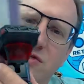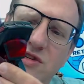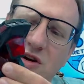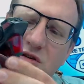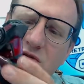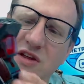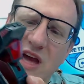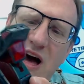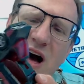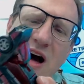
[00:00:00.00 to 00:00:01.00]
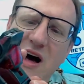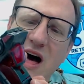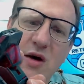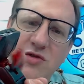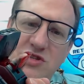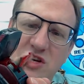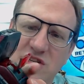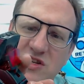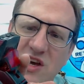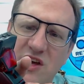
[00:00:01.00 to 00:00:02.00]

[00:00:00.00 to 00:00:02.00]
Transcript: so yeah, uh, I would just